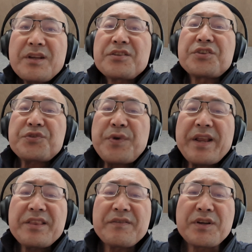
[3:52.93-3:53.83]
The
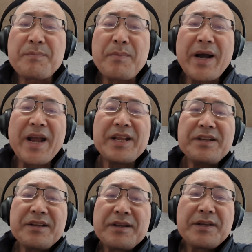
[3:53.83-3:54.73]
strength of
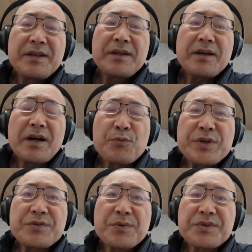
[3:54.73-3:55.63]
combined
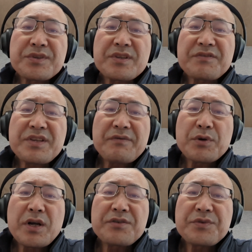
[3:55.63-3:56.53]
resources of
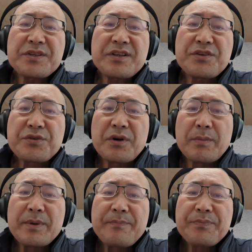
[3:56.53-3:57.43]
several countries in
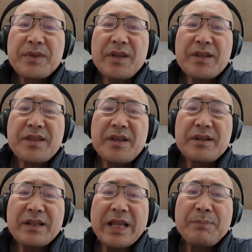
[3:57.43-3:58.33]
Europe, and
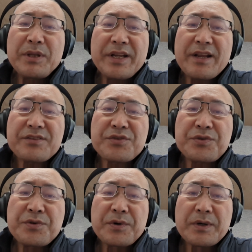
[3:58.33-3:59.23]
then labeling as
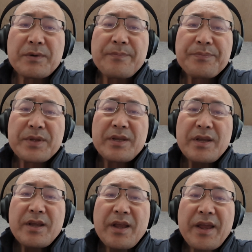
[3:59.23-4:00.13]
Euro,
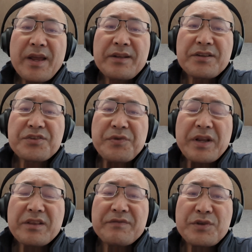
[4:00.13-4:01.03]
and the
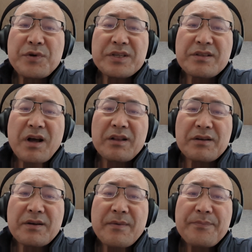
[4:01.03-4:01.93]
strength of US
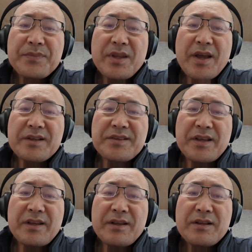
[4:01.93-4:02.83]
dollar has a